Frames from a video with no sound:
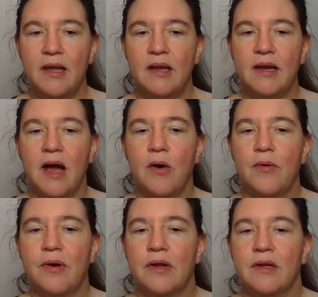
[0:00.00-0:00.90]

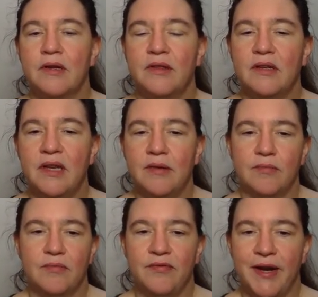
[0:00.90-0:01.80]
Now, the
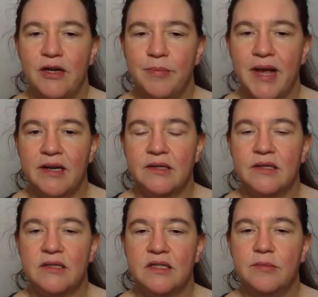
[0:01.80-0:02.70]
failure pattern
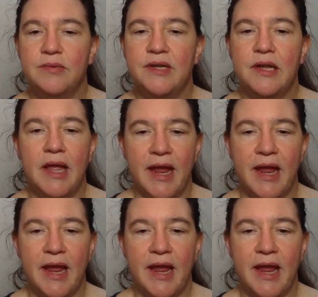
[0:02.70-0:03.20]
is simply